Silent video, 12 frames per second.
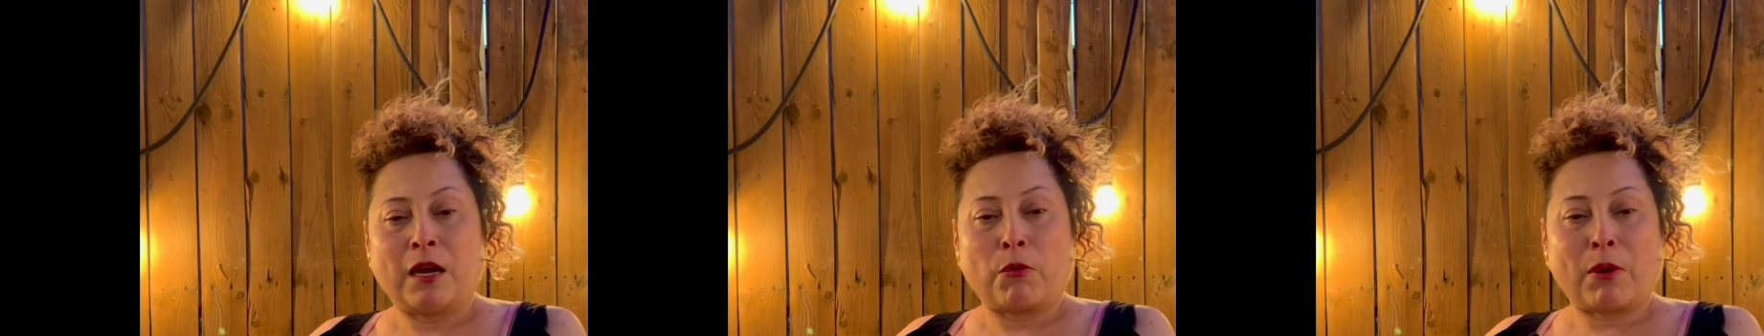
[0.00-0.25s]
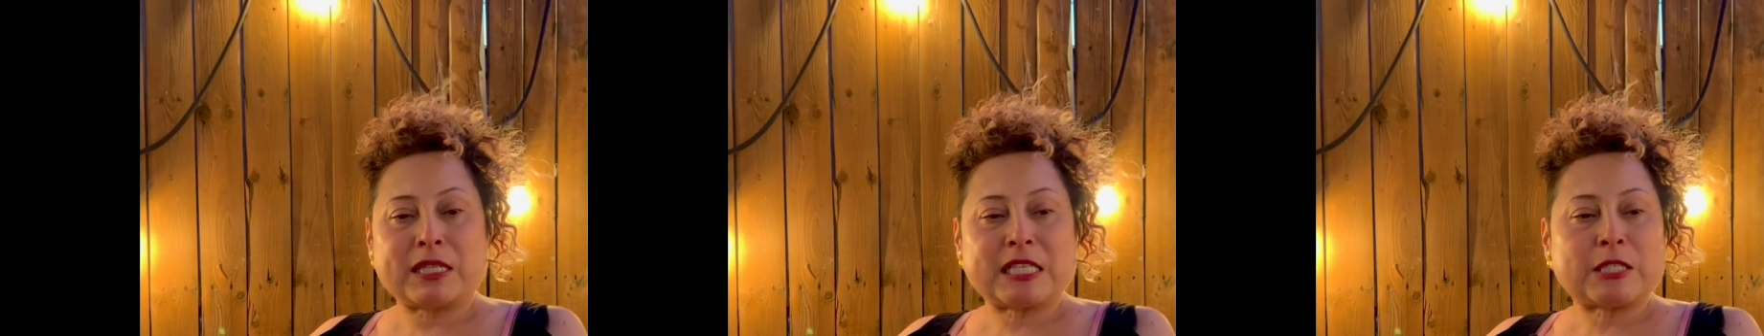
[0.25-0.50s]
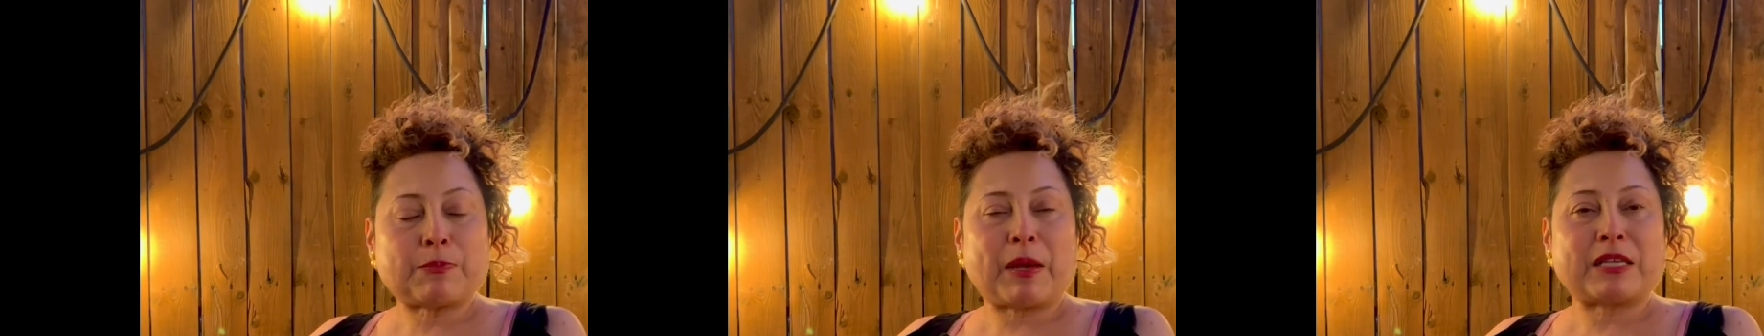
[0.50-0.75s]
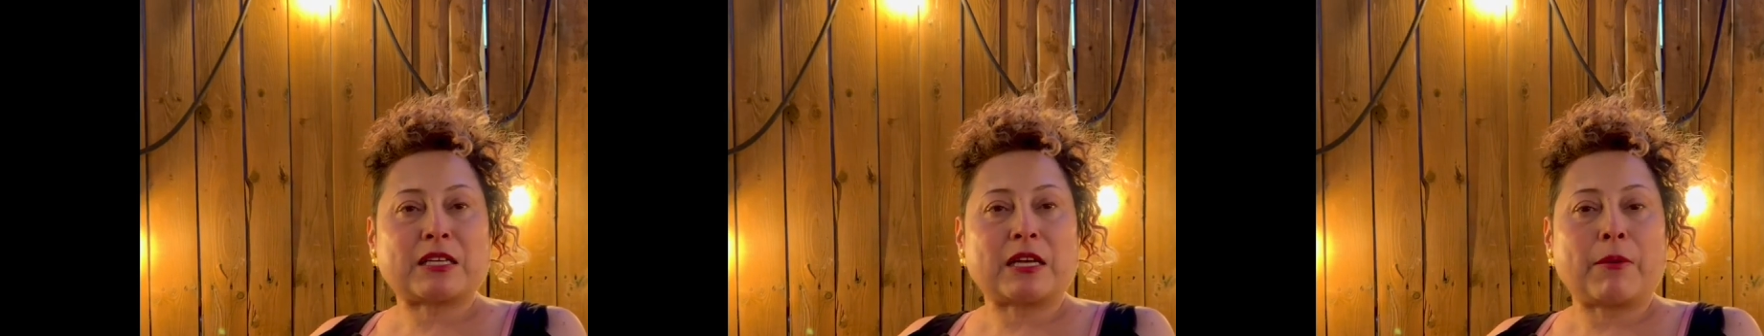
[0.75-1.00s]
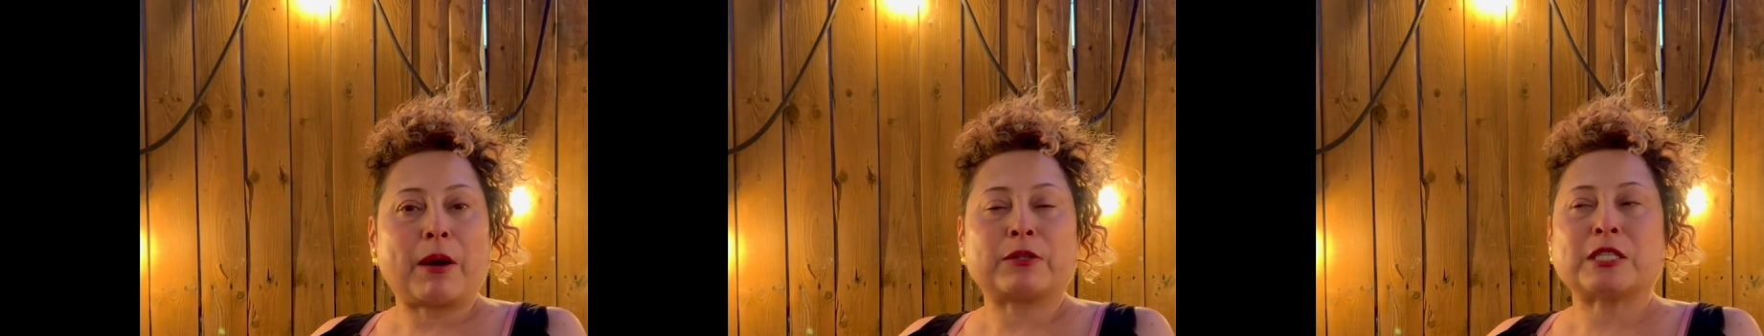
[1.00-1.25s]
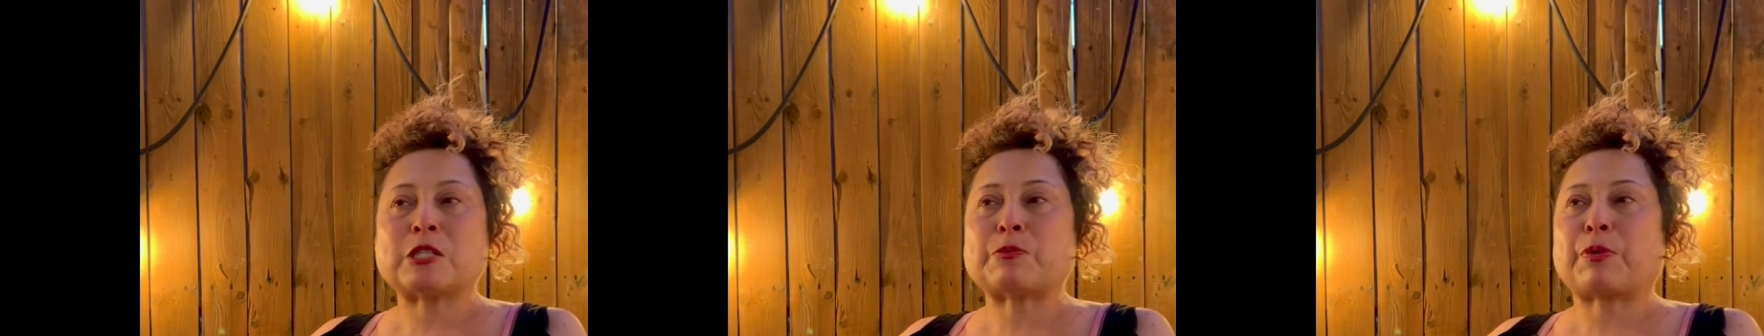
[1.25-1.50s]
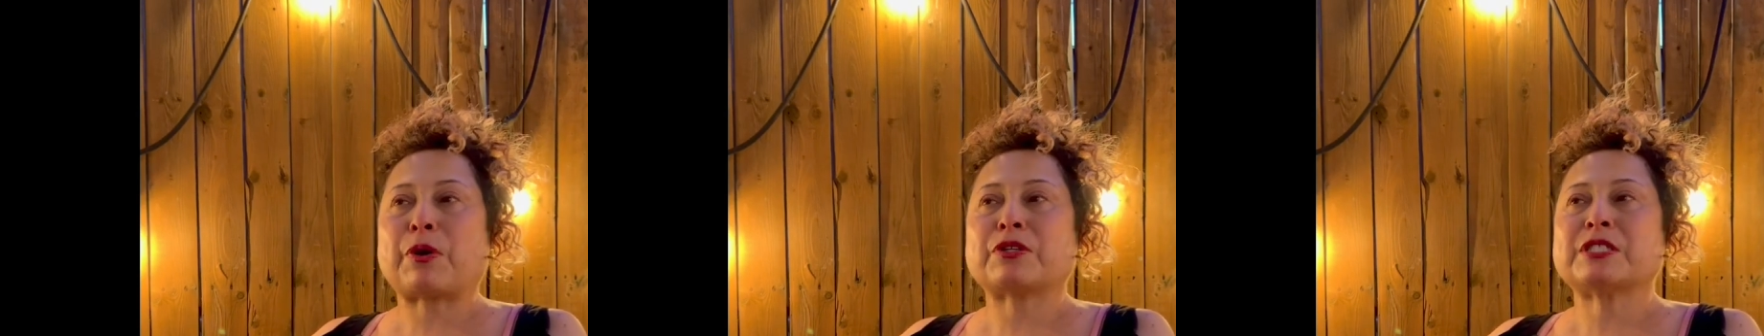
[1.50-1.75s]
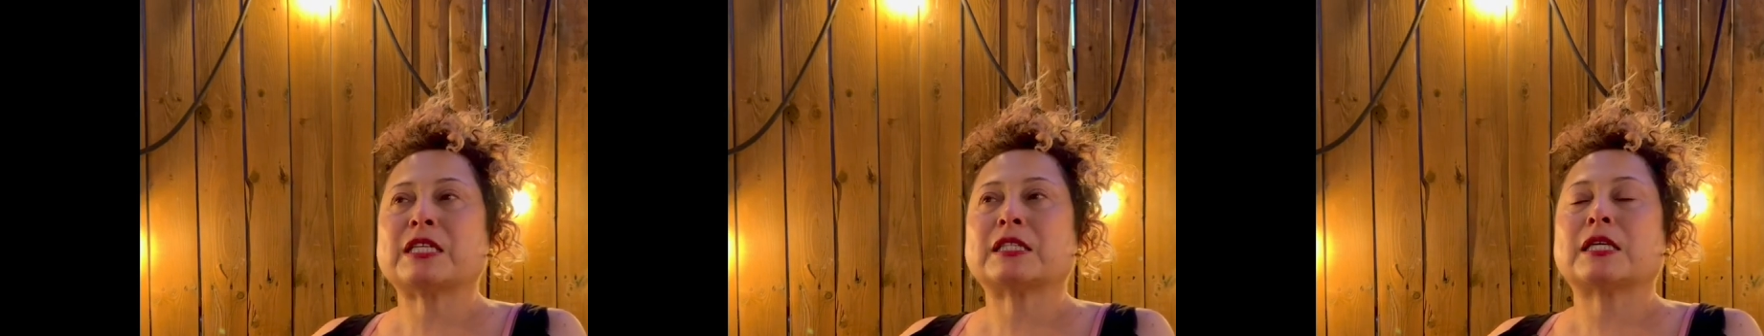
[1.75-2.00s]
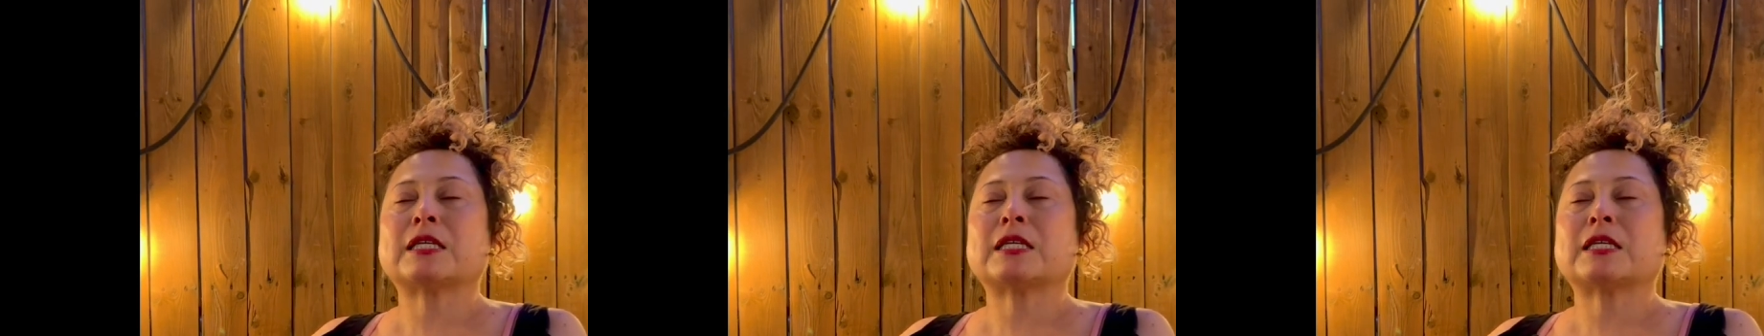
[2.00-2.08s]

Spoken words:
what is special about this project,